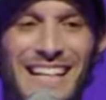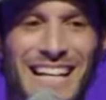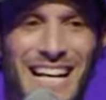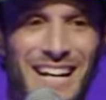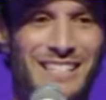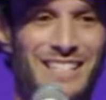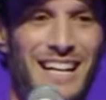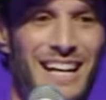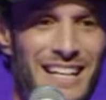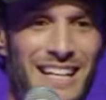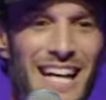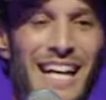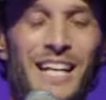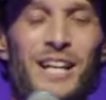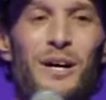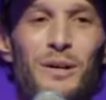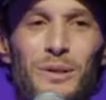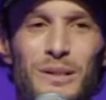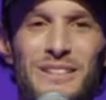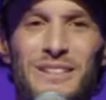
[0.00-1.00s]
And I was like, Yeah,
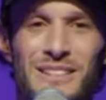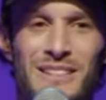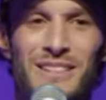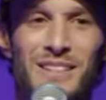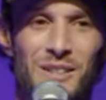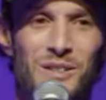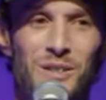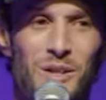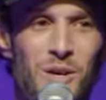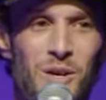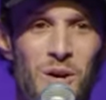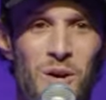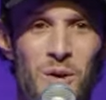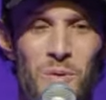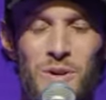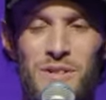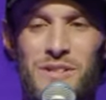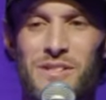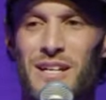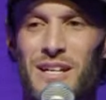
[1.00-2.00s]
no,
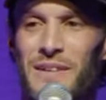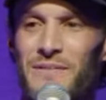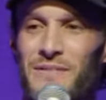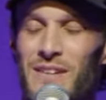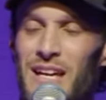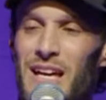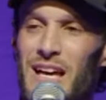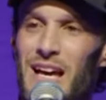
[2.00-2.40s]
we'll see.